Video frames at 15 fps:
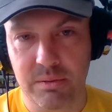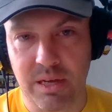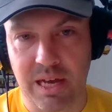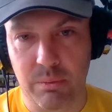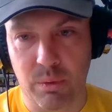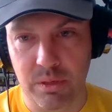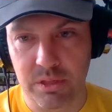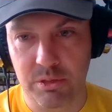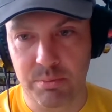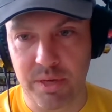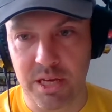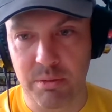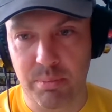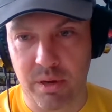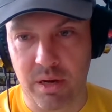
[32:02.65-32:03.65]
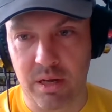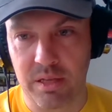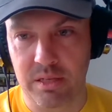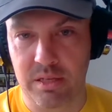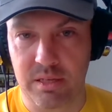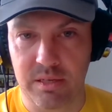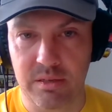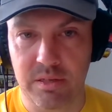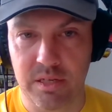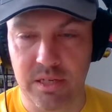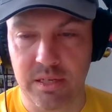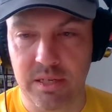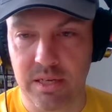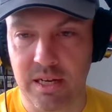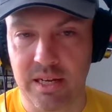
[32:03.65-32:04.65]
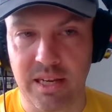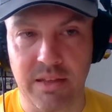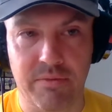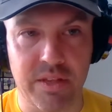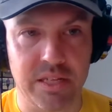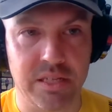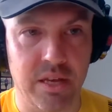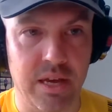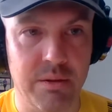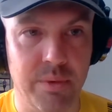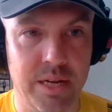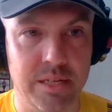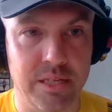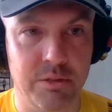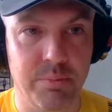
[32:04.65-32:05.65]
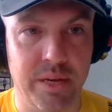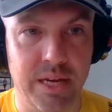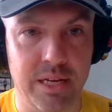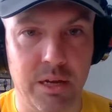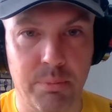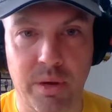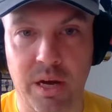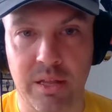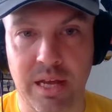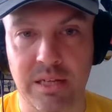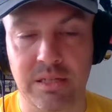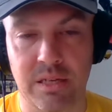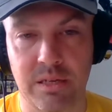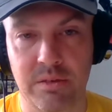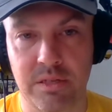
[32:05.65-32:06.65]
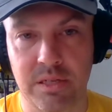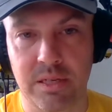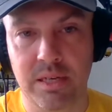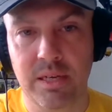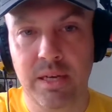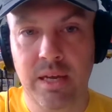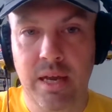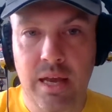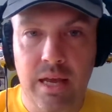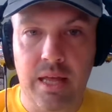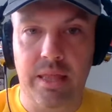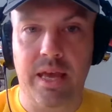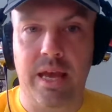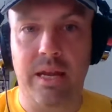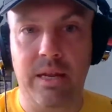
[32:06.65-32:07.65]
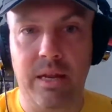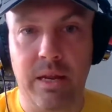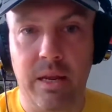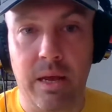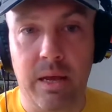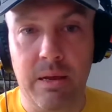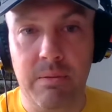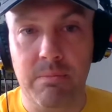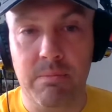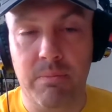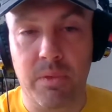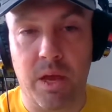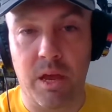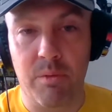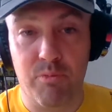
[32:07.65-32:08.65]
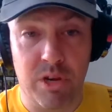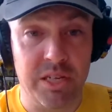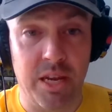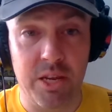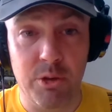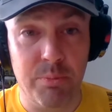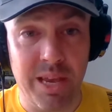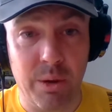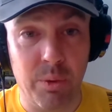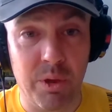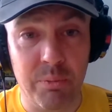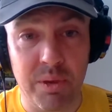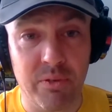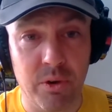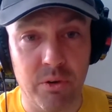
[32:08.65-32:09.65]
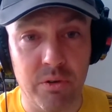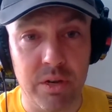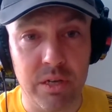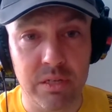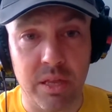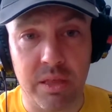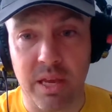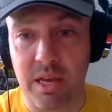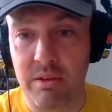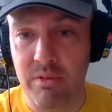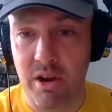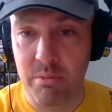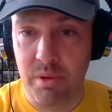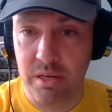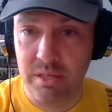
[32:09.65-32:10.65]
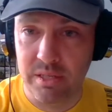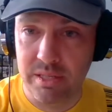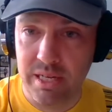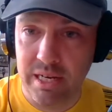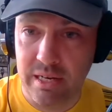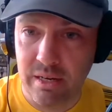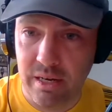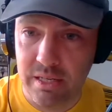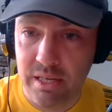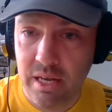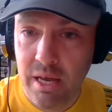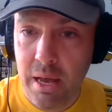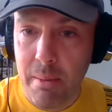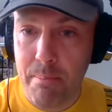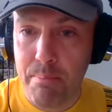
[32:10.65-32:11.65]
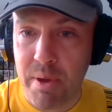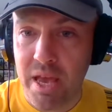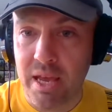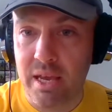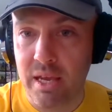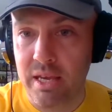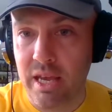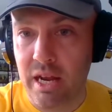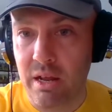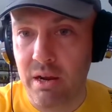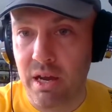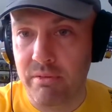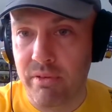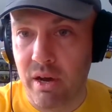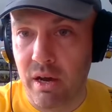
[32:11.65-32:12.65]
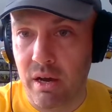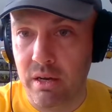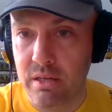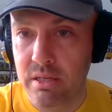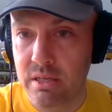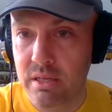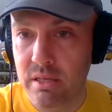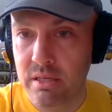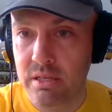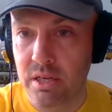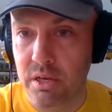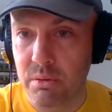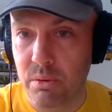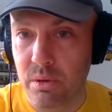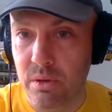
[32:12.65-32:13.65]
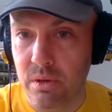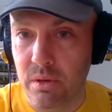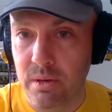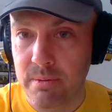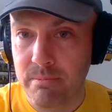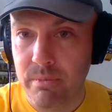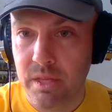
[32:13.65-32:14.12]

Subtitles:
I want to be a part of the solution, and if this 30 minutes has been a part of that solution, then I appreciate you being with me for it. So thank you very much indeed, guys. Big yellow love hearts to you all.